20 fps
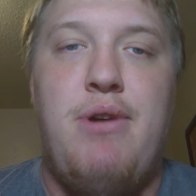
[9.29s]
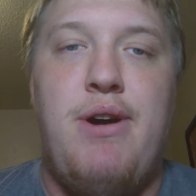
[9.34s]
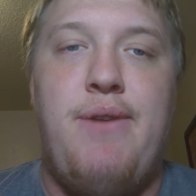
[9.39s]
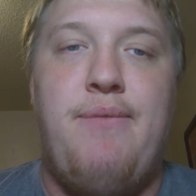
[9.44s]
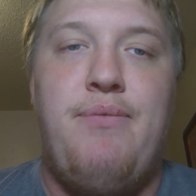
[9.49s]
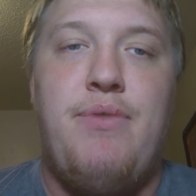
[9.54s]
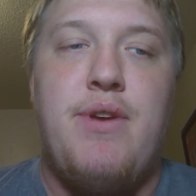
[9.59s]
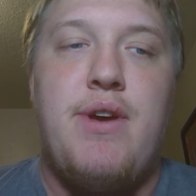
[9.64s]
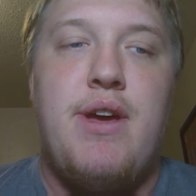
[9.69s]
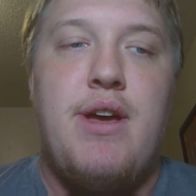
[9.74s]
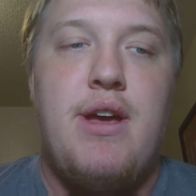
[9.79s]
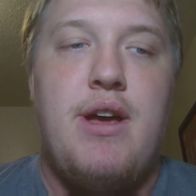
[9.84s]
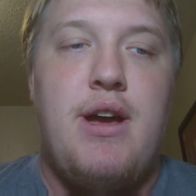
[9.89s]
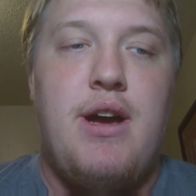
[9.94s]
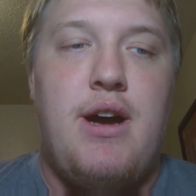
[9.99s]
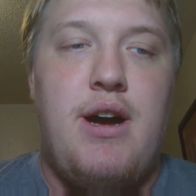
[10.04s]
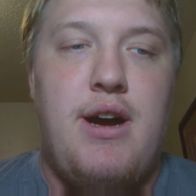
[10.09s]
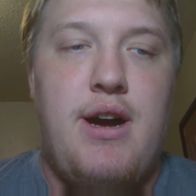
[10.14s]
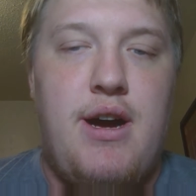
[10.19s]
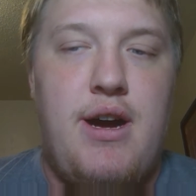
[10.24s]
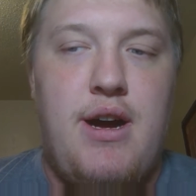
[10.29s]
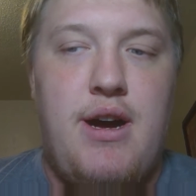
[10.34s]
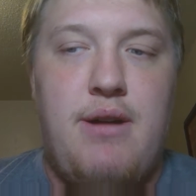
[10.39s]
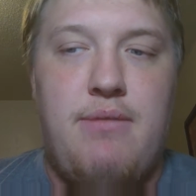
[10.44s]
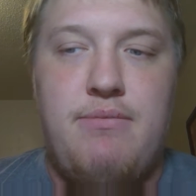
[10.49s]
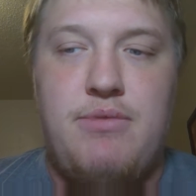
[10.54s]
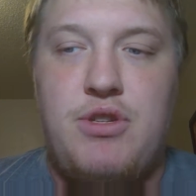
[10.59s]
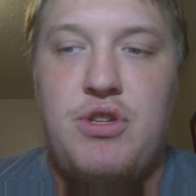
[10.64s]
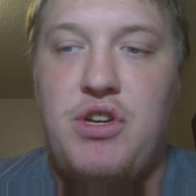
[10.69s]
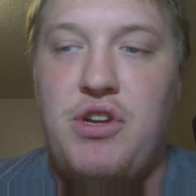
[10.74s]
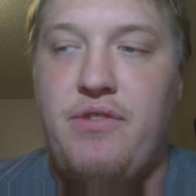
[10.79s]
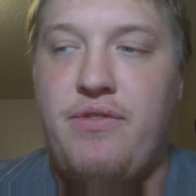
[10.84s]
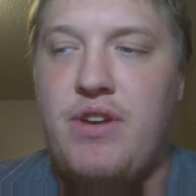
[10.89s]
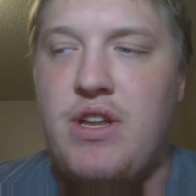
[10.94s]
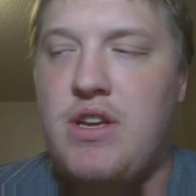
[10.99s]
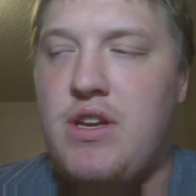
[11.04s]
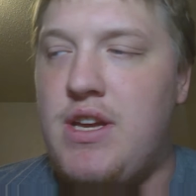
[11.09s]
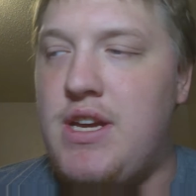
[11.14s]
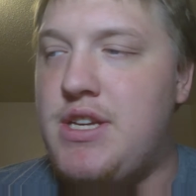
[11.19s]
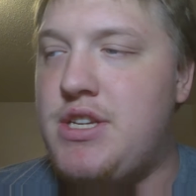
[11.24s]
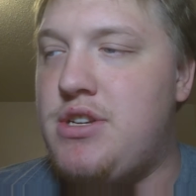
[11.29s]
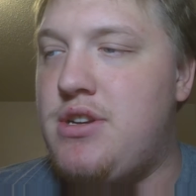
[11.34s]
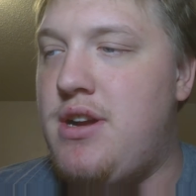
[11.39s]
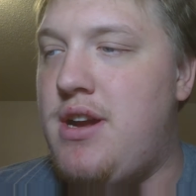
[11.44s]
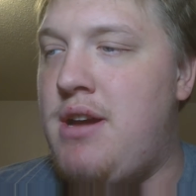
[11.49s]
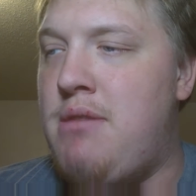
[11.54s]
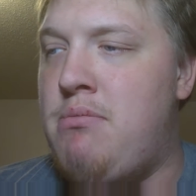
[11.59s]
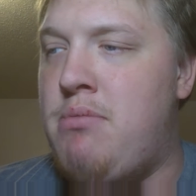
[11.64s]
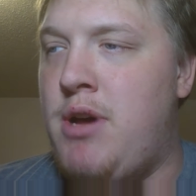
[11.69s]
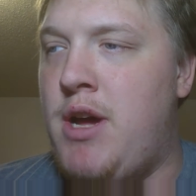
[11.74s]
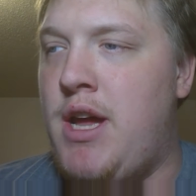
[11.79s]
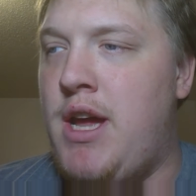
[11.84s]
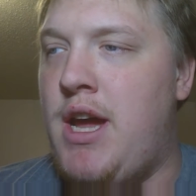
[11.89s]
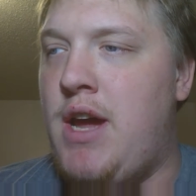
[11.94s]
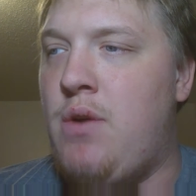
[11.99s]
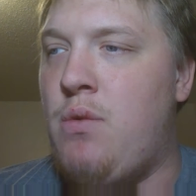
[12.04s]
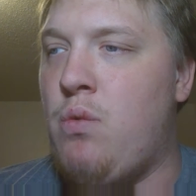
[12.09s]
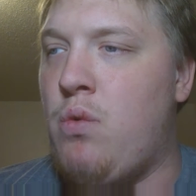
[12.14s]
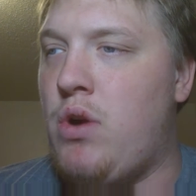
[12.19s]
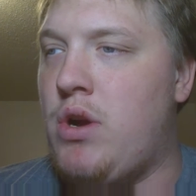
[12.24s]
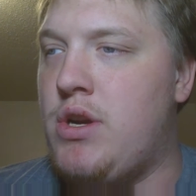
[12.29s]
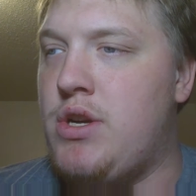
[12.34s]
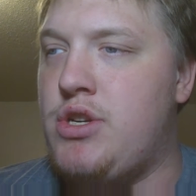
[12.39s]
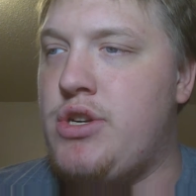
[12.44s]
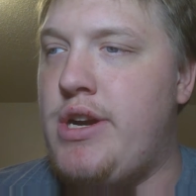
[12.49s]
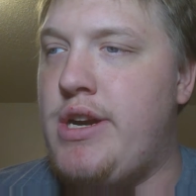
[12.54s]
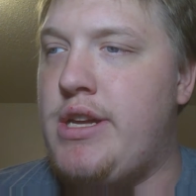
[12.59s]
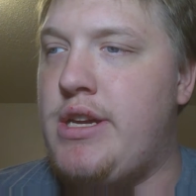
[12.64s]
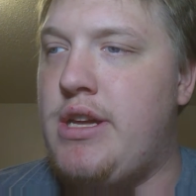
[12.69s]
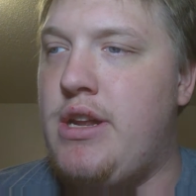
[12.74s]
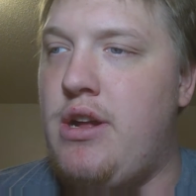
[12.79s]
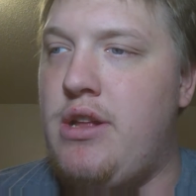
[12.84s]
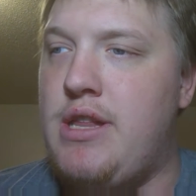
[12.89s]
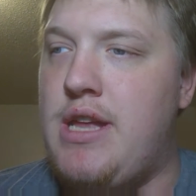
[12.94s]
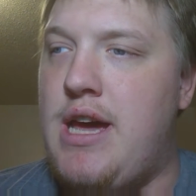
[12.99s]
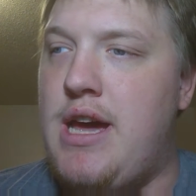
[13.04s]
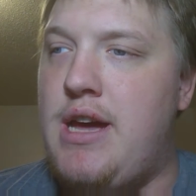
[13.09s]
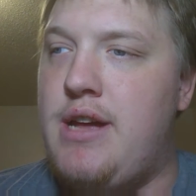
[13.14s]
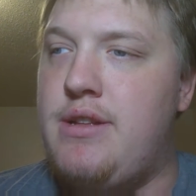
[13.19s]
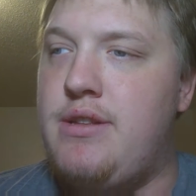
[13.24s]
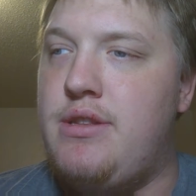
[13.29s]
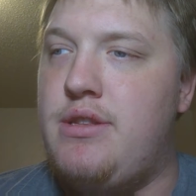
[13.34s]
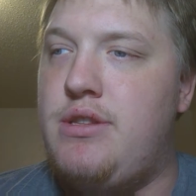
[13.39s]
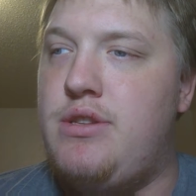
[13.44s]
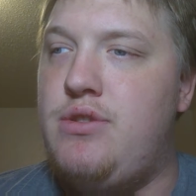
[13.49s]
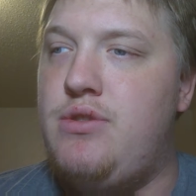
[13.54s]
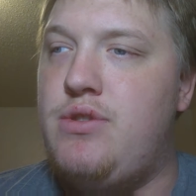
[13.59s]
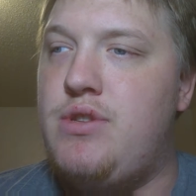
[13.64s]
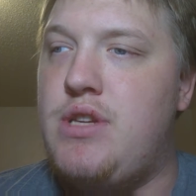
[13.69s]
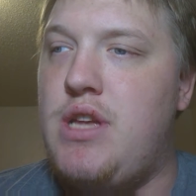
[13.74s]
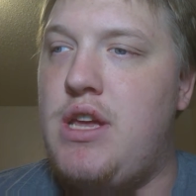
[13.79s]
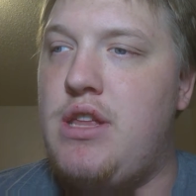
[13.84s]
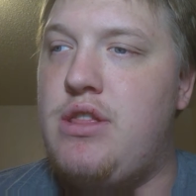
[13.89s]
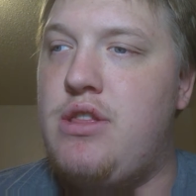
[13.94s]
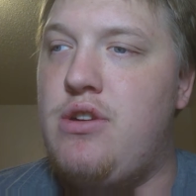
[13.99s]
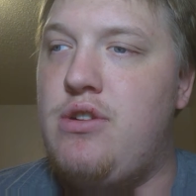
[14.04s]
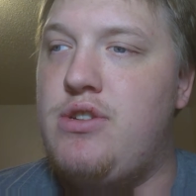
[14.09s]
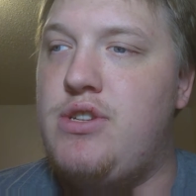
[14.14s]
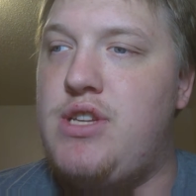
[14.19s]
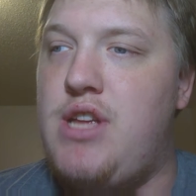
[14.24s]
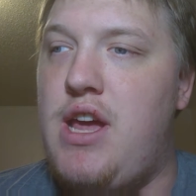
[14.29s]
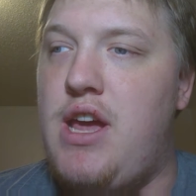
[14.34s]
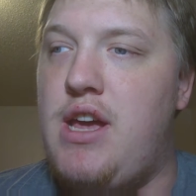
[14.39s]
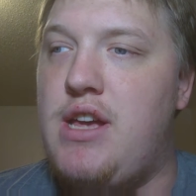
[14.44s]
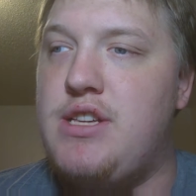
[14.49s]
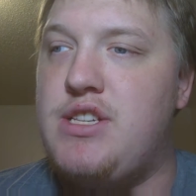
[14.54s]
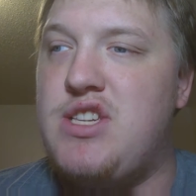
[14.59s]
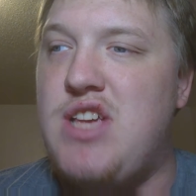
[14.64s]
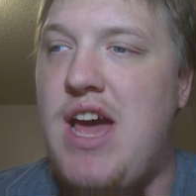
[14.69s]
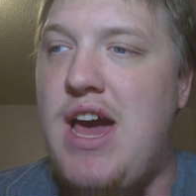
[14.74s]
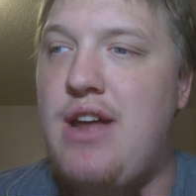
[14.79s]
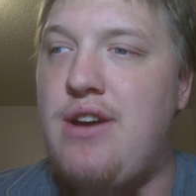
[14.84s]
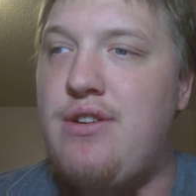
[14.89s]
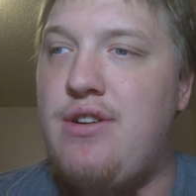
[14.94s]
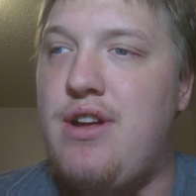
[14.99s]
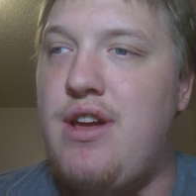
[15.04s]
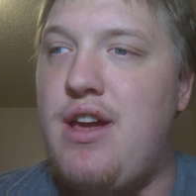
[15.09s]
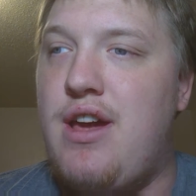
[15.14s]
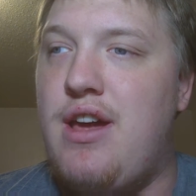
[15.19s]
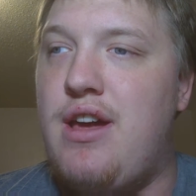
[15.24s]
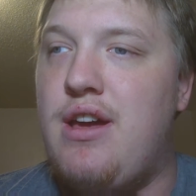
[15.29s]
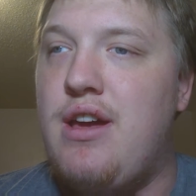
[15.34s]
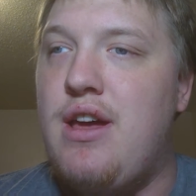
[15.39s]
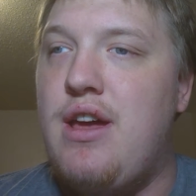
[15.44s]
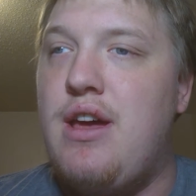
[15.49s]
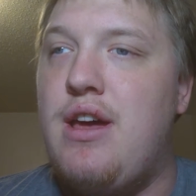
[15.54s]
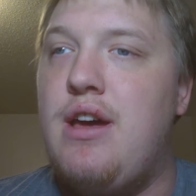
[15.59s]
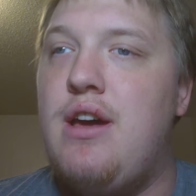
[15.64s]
But no video yesterday, but hey, we're gonna try to get on that Tuesday, Thursday, Saturday